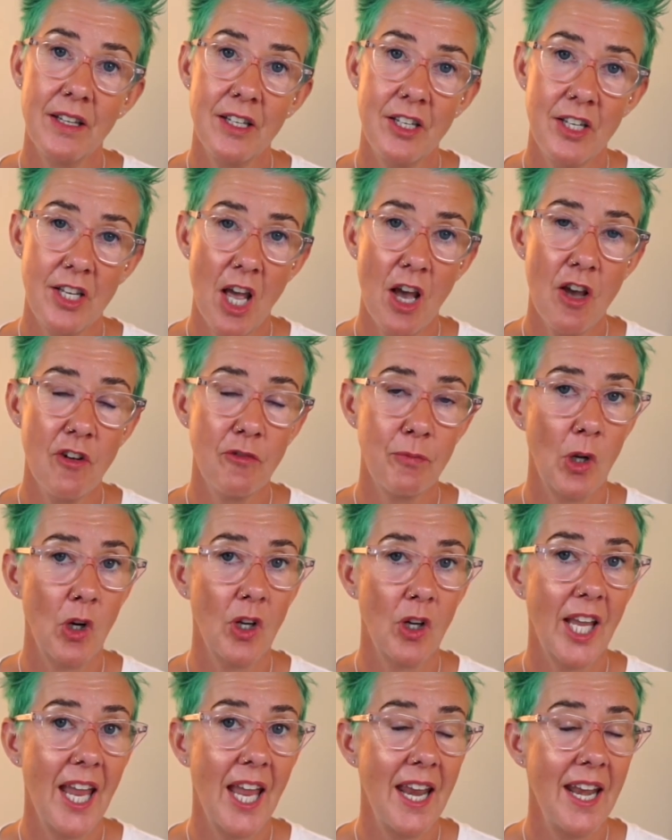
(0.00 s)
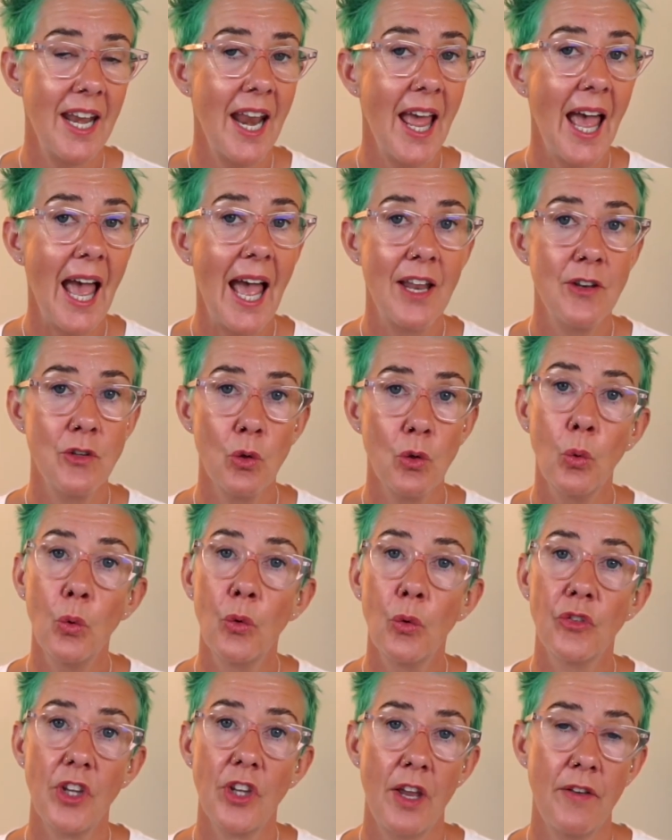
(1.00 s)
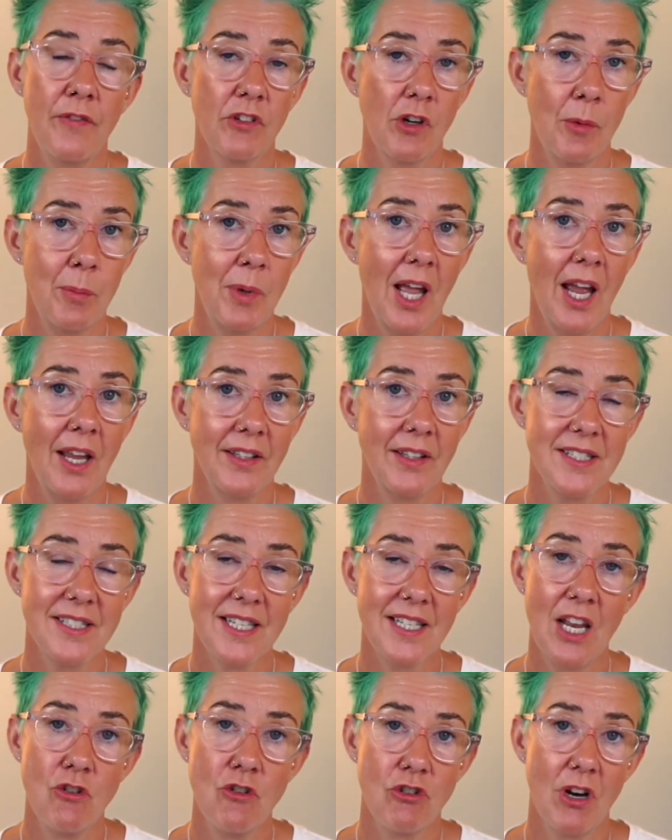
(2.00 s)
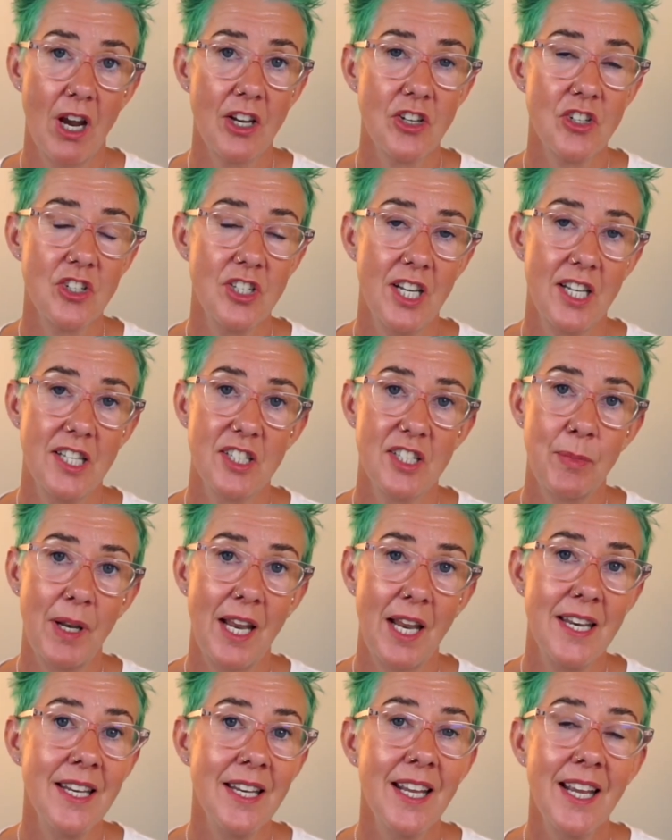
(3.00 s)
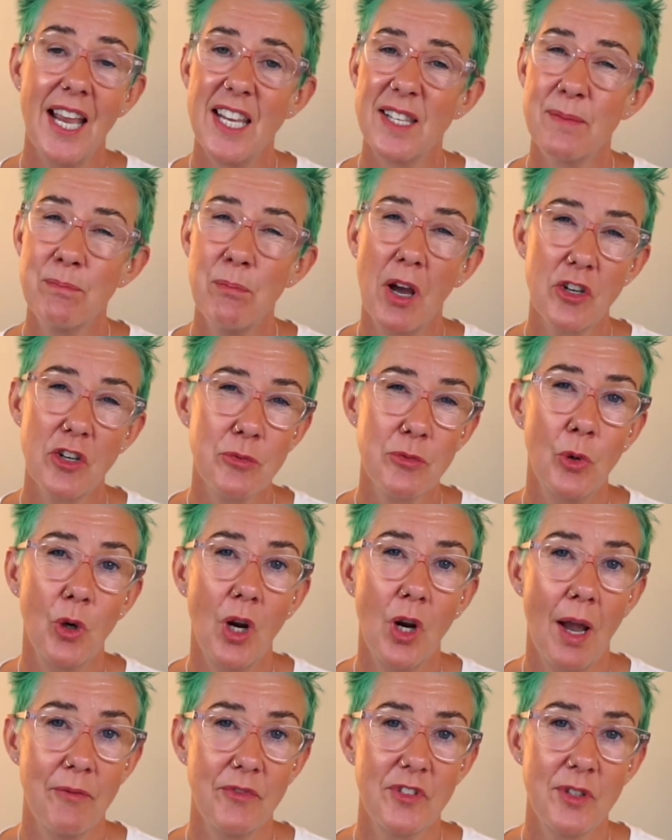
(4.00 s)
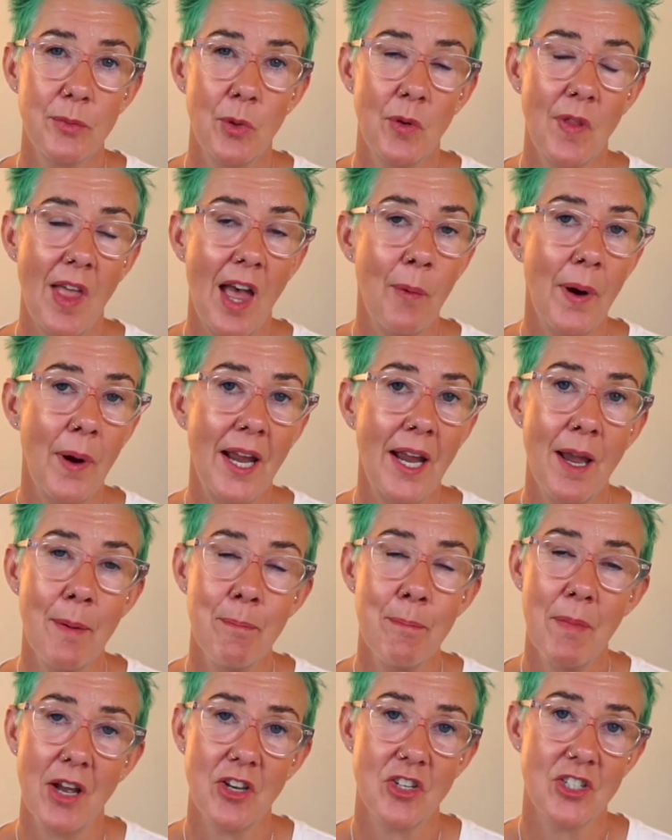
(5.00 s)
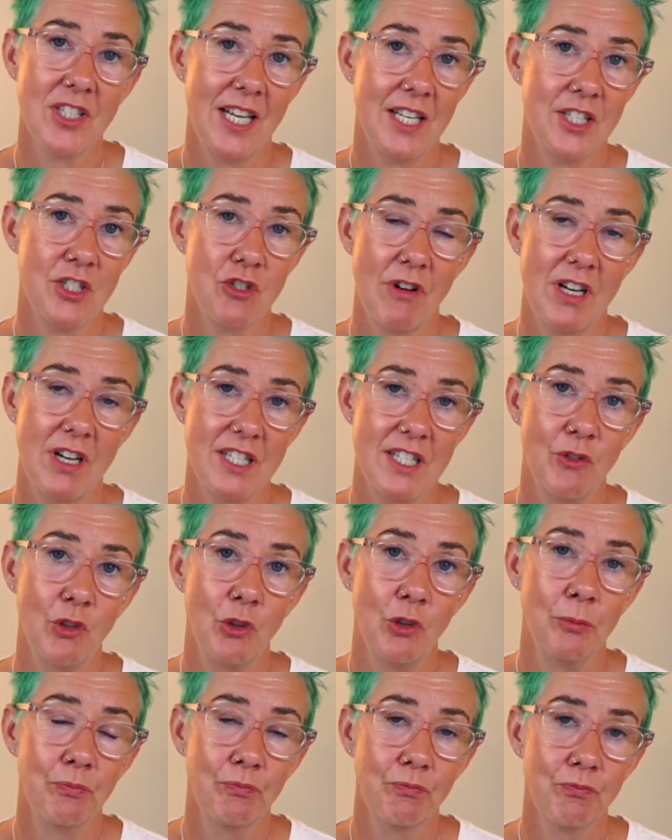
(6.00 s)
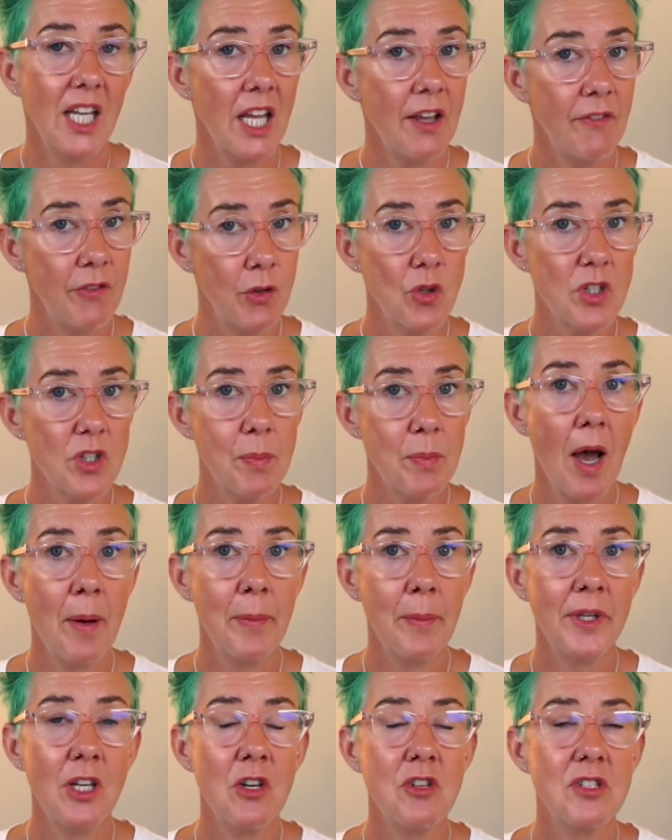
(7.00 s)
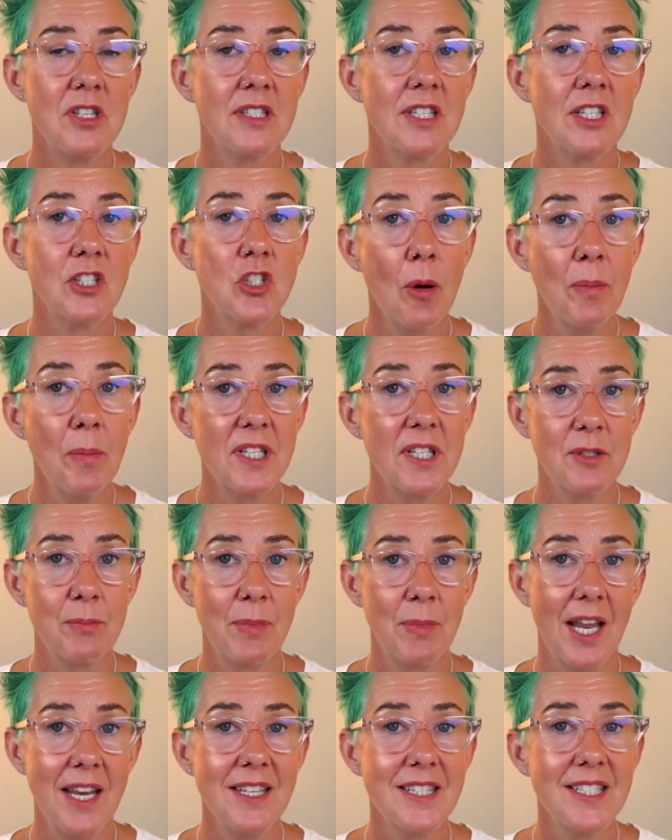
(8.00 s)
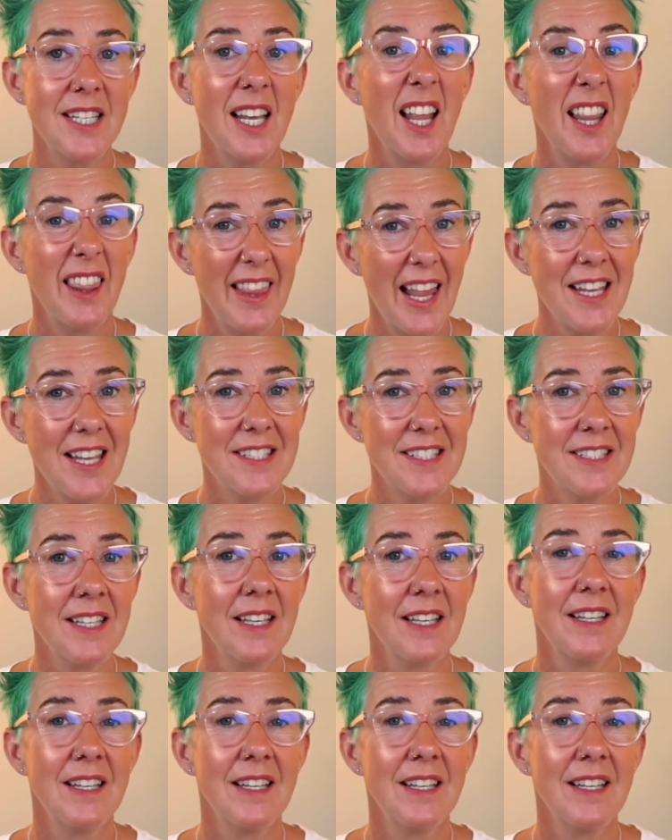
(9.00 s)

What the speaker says: nerve block in and also for applying the skin traction and splint. It's much more comfortable that way and much less stressful. If your department uses a Thomas splint, let's